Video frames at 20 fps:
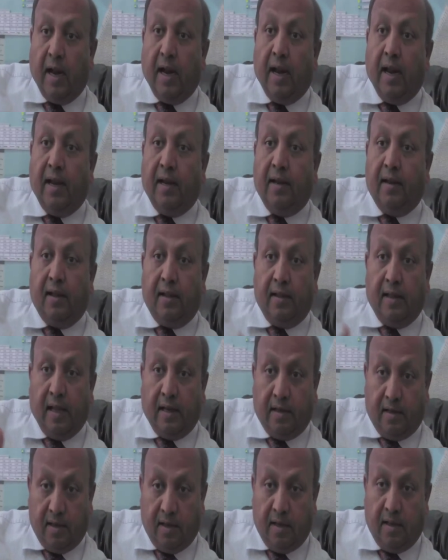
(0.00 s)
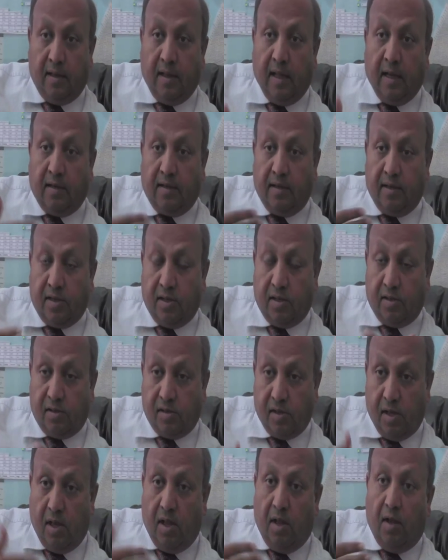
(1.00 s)
and that it
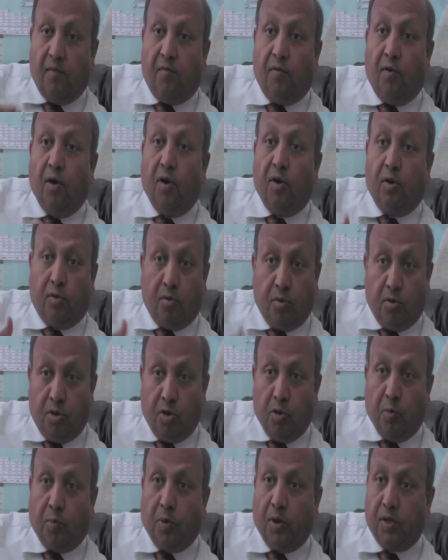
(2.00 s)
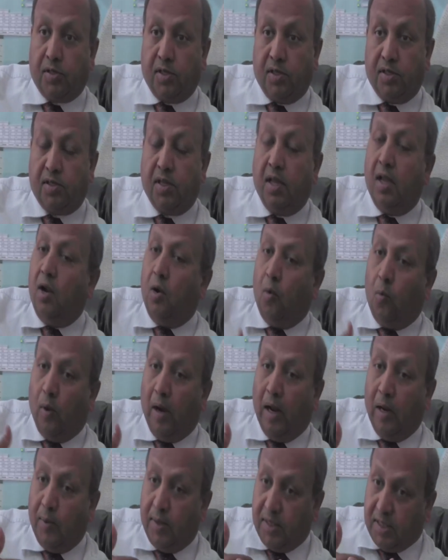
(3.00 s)
is followed through due process,
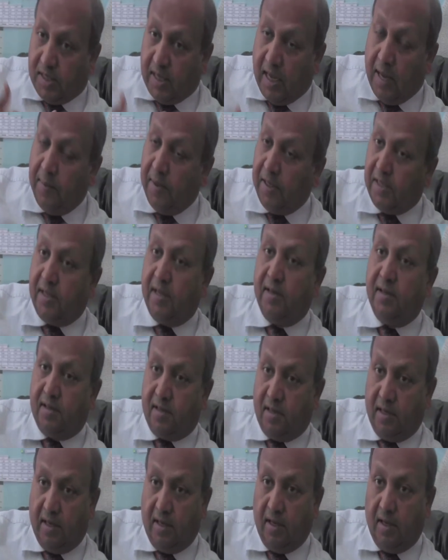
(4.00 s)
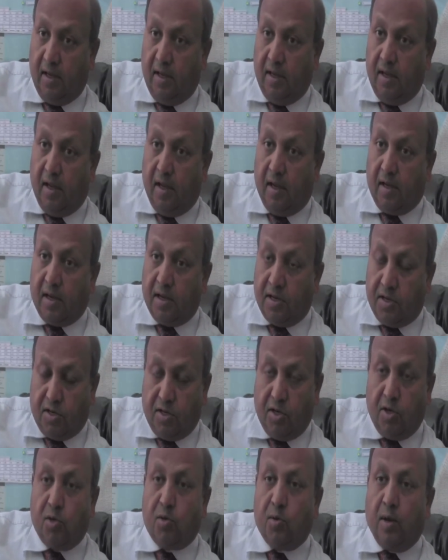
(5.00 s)
while we simultaneously
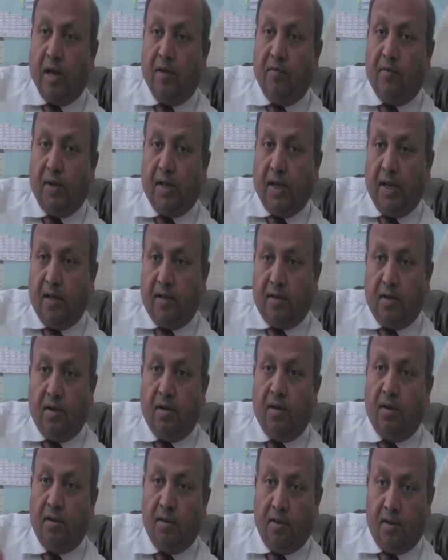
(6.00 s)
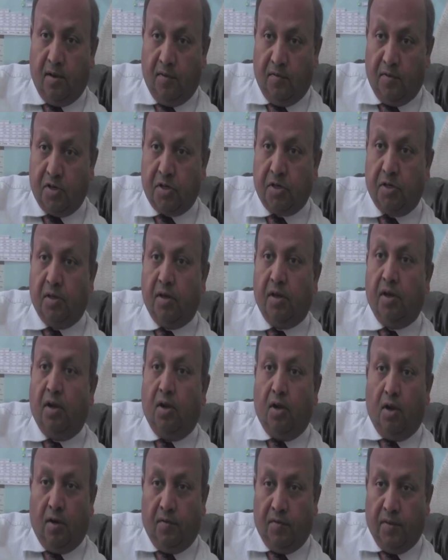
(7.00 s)
continue to advocate on the revision
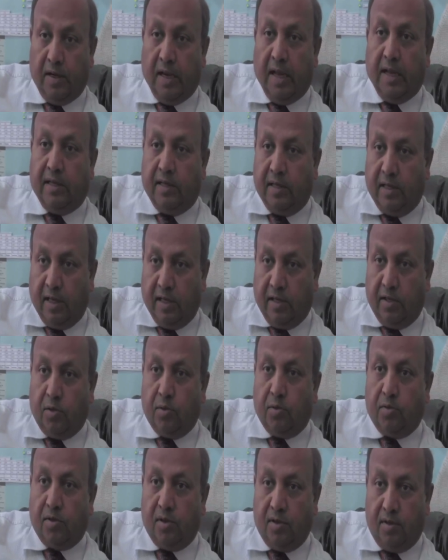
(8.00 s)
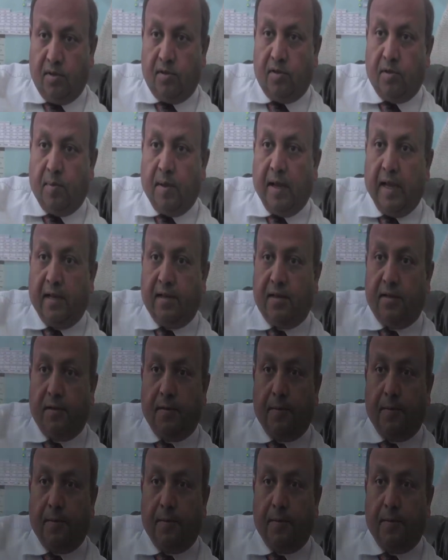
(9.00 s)
of the 1982 Citizenship Act.